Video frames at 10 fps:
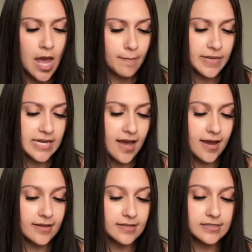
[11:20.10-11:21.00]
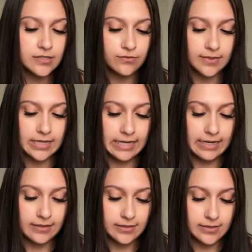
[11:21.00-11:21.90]
But yeah, this is really
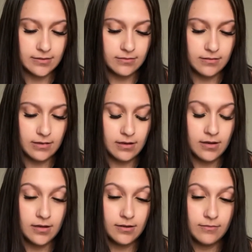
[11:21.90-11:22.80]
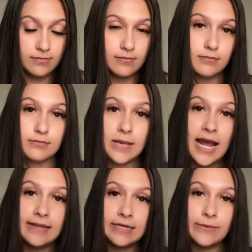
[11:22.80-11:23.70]
nice.
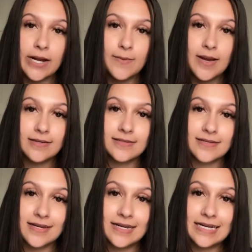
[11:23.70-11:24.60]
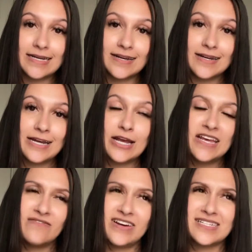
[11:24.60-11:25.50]
Highly recommend
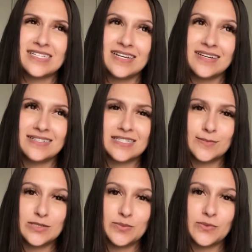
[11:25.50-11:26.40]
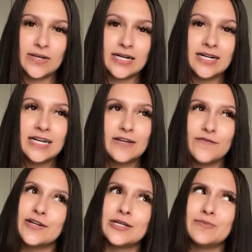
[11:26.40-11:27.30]
investing in some Tupperware if you're
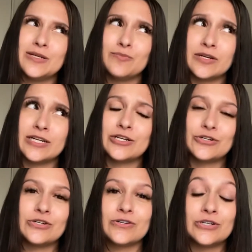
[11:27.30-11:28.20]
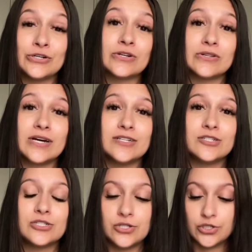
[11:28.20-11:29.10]
going to be bringing your
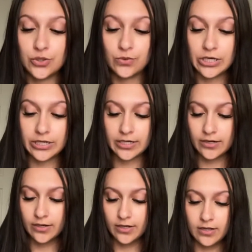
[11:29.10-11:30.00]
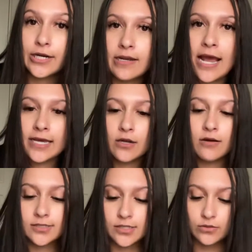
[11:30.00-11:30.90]
lunch to work. And I can
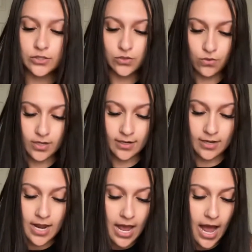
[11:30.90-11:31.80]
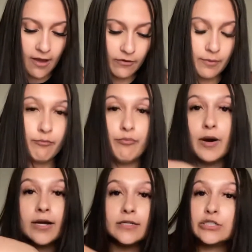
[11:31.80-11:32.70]
also store, I have a
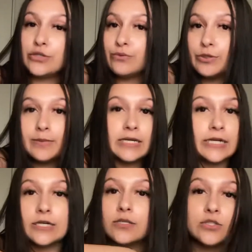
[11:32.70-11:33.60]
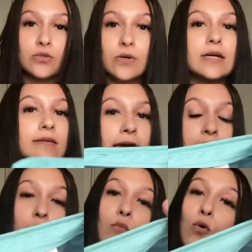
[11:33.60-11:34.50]
bunch of room in here to store
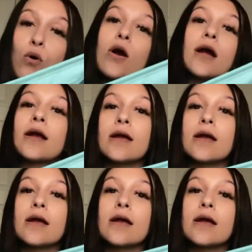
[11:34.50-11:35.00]
like more